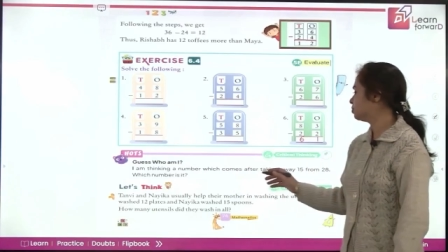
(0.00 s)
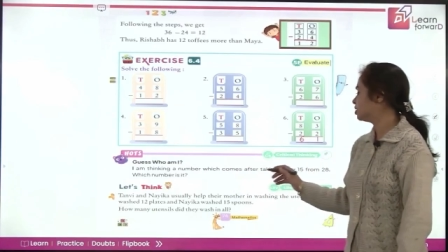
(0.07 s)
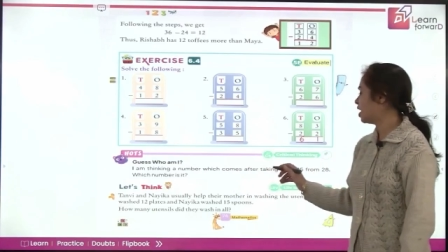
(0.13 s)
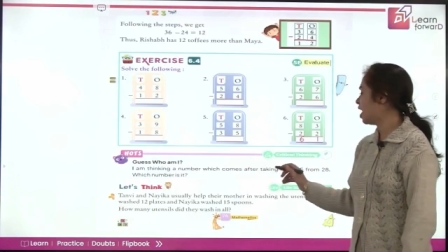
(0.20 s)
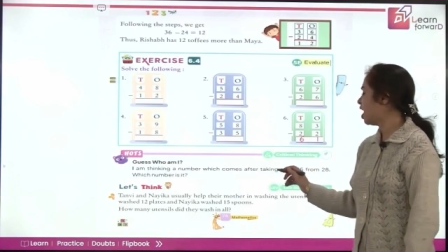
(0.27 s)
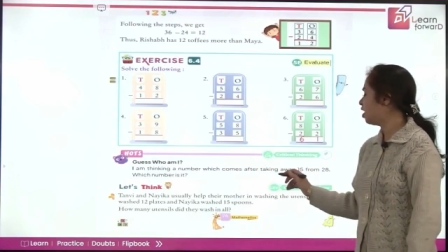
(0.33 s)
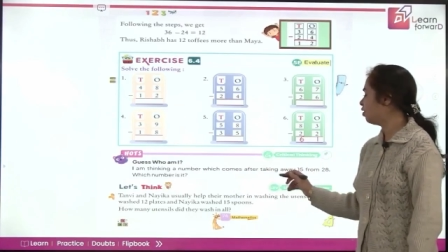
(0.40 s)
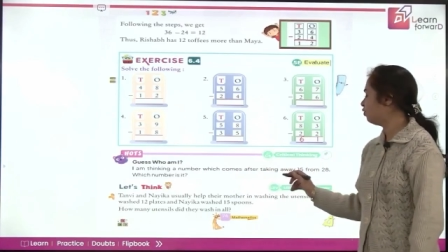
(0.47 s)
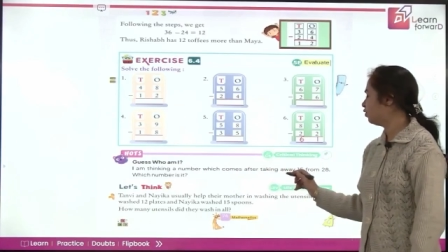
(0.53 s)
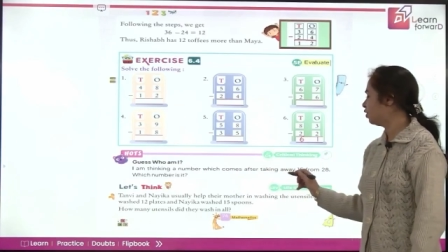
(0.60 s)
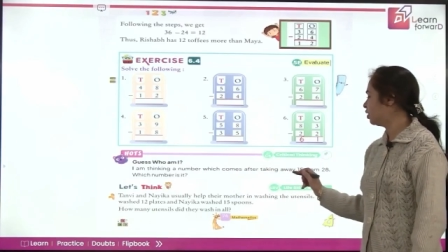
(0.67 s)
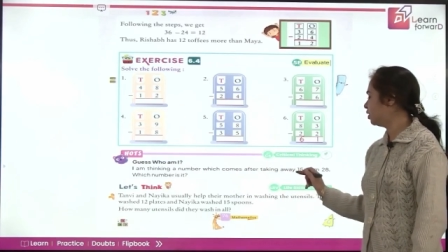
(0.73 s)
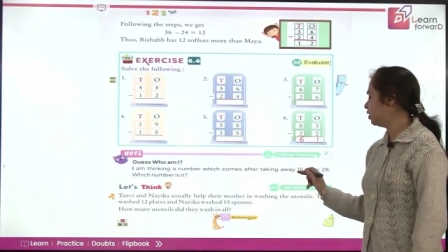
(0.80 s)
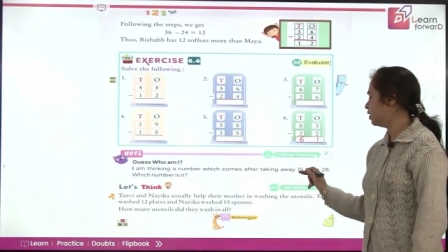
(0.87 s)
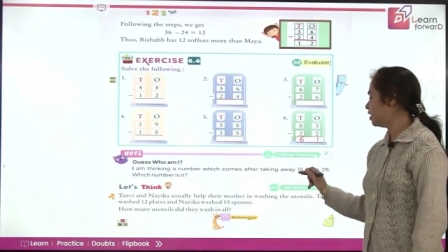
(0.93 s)
after
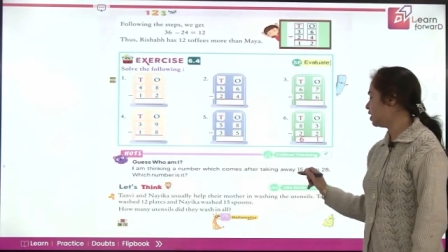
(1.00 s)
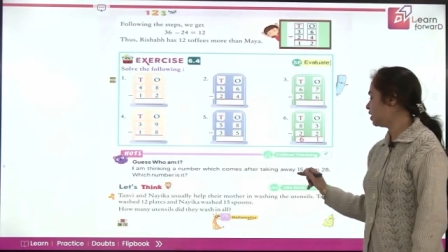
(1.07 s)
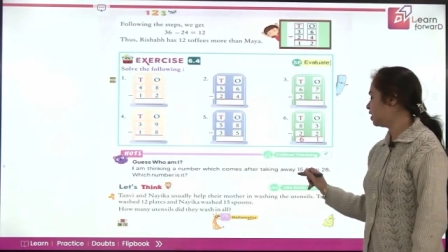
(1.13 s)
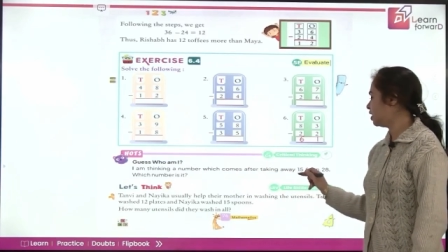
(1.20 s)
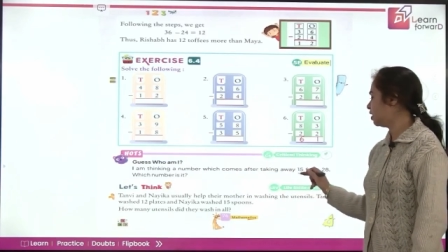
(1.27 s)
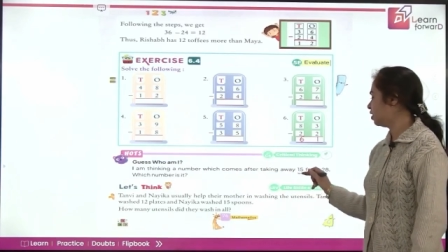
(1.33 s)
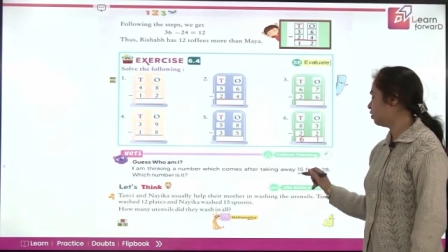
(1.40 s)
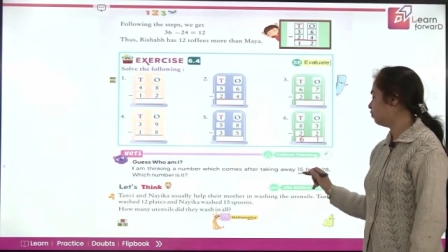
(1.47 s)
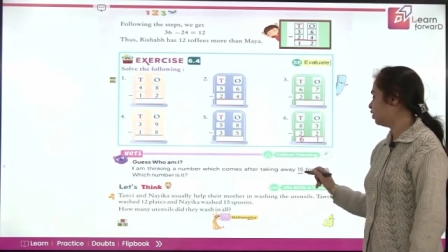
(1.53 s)
taking away